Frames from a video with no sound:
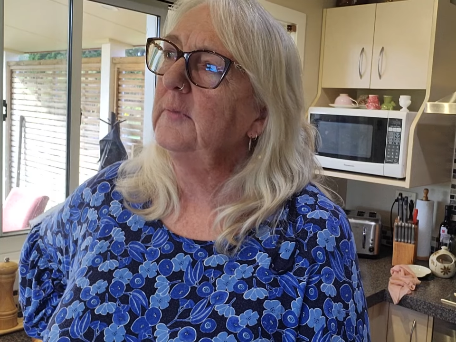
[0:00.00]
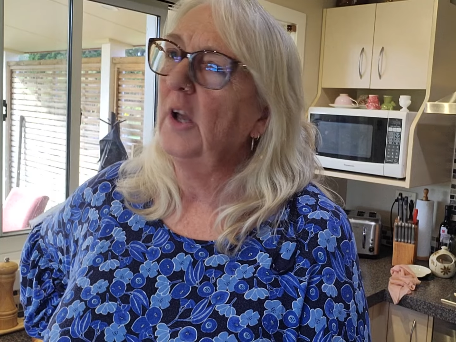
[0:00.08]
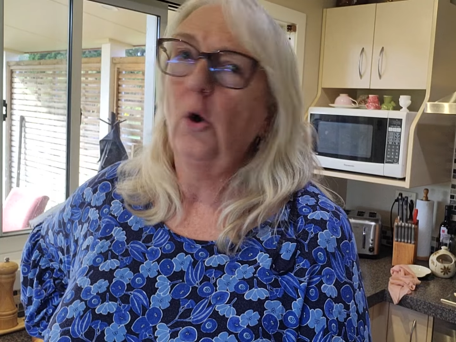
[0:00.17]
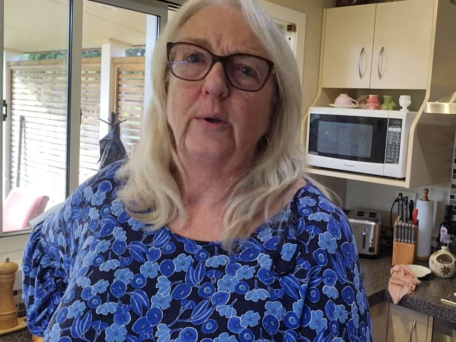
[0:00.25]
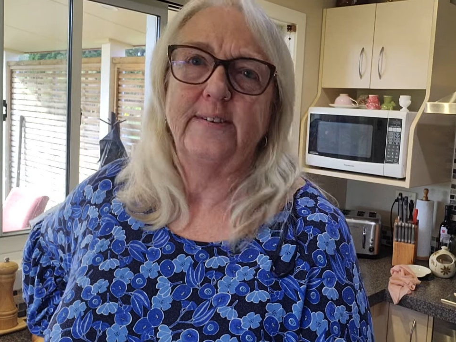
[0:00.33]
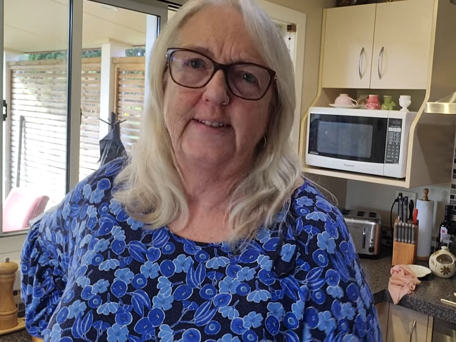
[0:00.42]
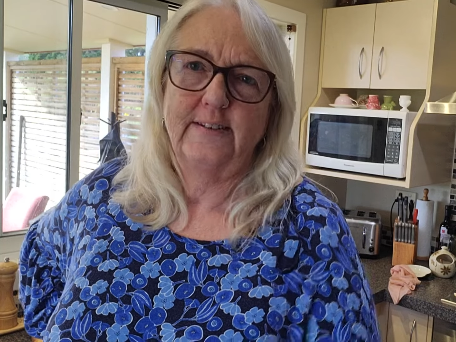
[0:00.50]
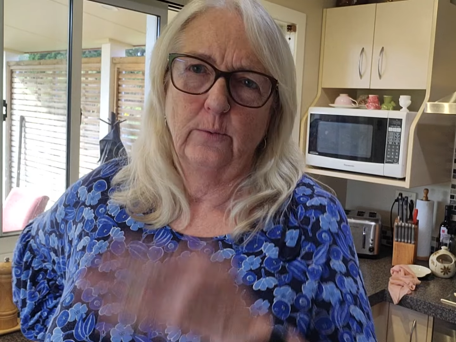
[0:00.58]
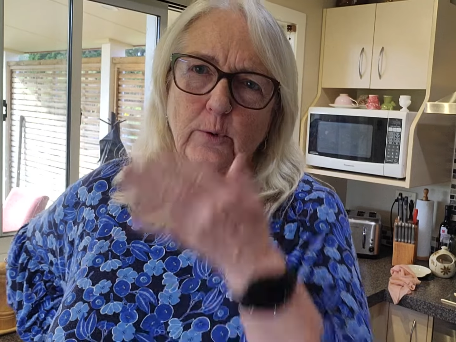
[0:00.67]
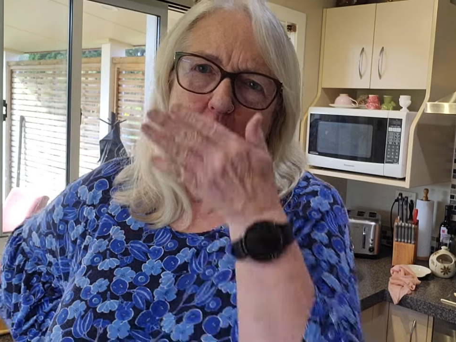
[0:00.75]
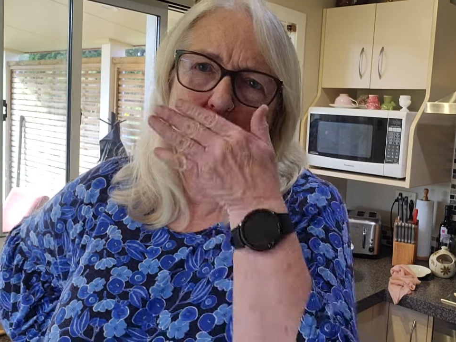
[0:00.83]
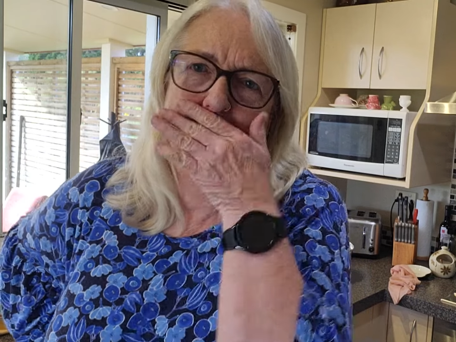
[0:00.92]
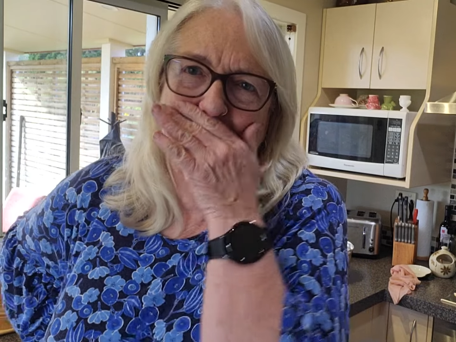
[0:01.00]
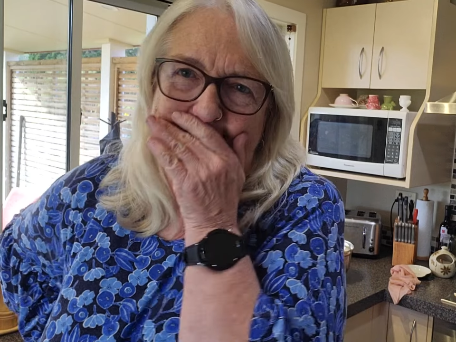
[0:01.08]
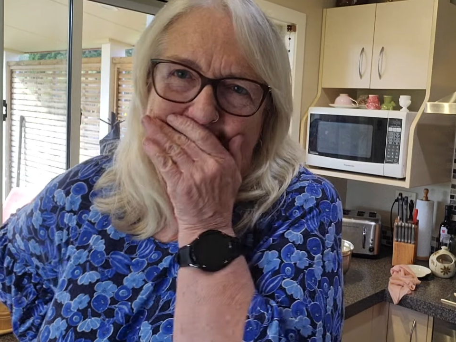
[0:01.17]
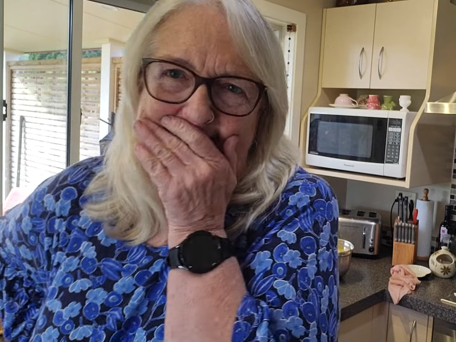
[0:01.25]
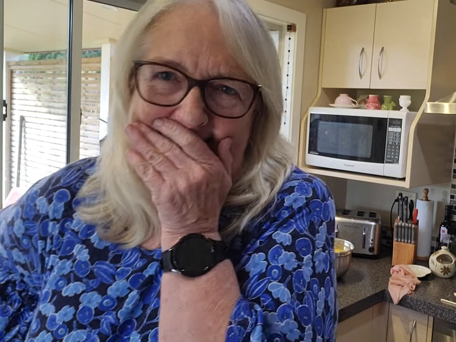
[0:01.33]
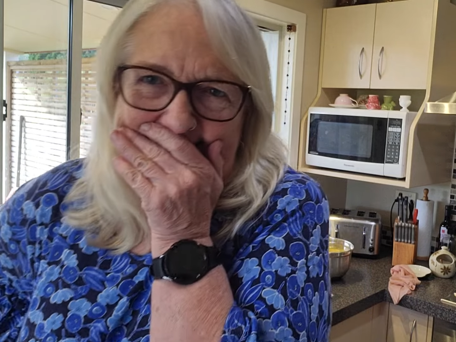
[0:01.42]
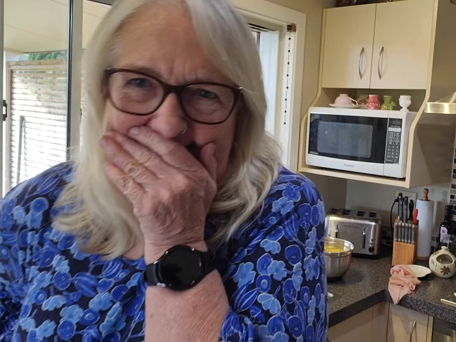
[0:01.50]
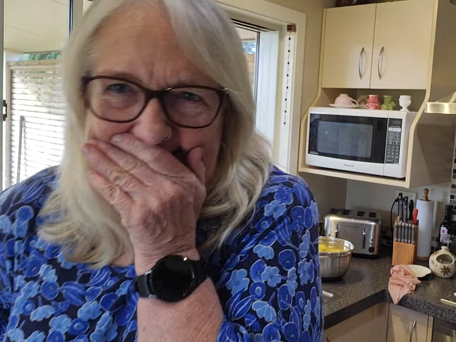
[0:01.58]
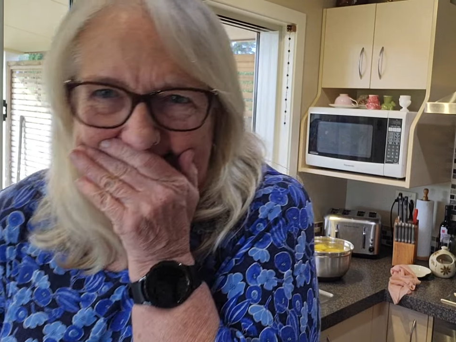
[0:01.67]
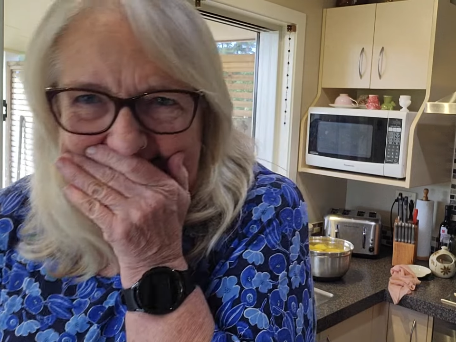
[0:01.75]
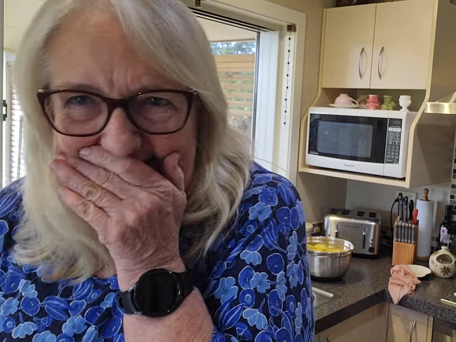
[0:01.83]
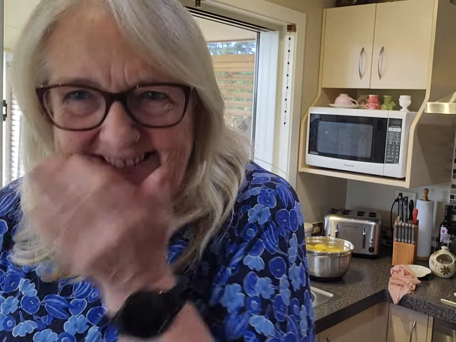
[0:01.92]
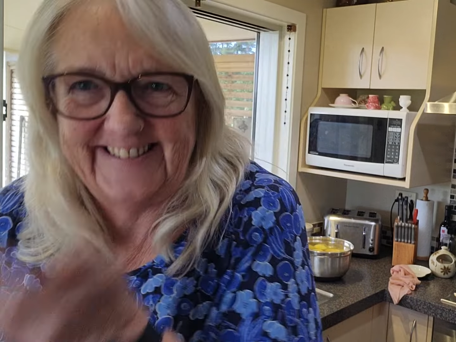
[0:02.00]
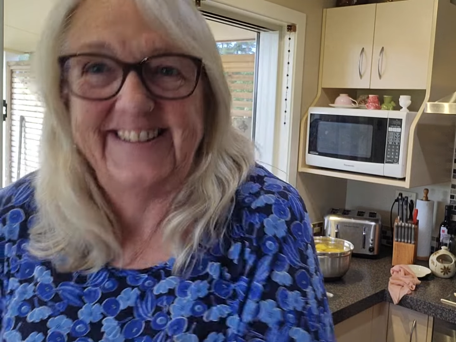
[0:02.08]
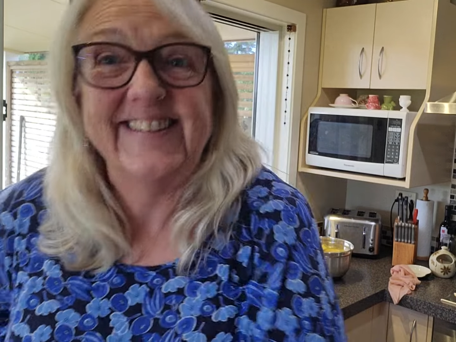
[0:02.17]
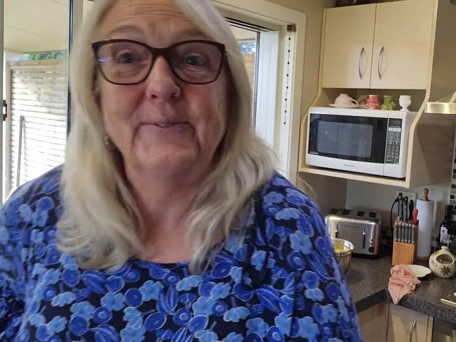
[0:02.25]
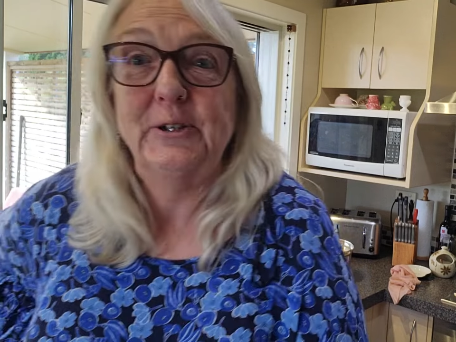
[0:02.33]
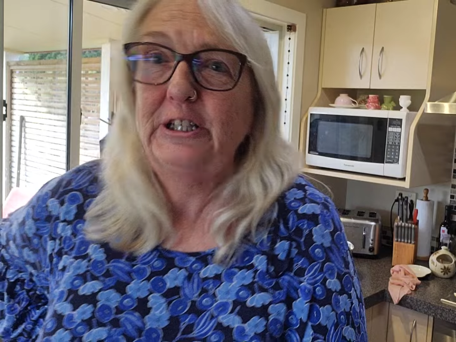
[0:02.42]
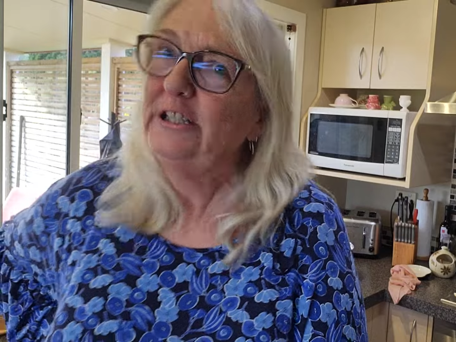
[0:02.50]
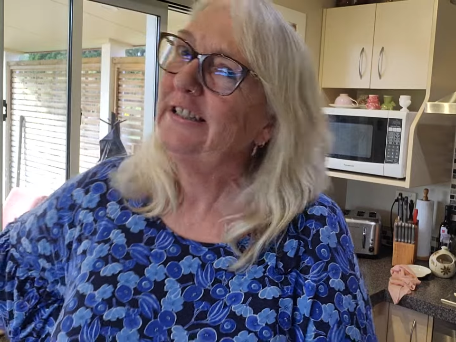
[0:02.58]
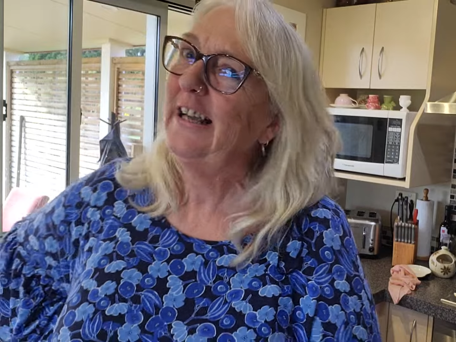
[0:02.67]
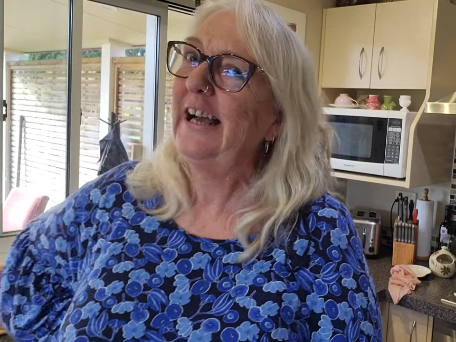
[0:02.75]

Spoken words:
Oh, I said the word. I said the word.